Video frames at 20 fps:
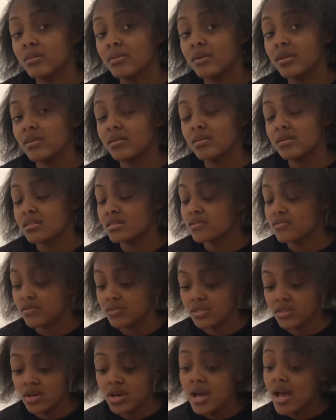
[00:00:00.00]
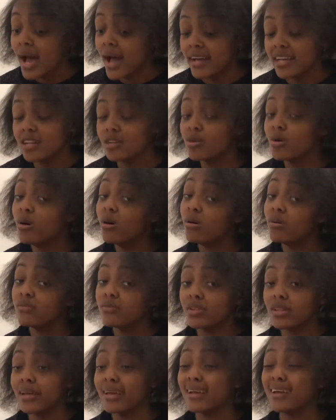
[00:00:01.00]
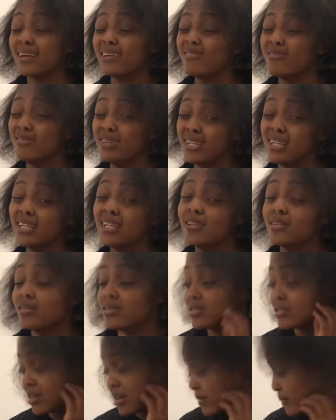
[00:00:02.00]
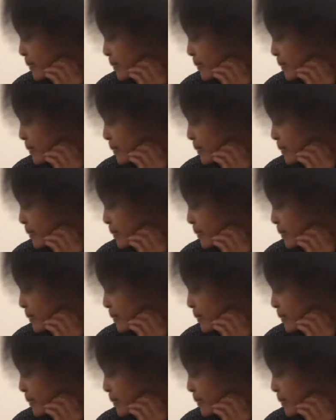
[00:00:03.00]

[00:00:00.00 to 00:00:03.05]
Otherwise, this video, I can go on for like a really long time.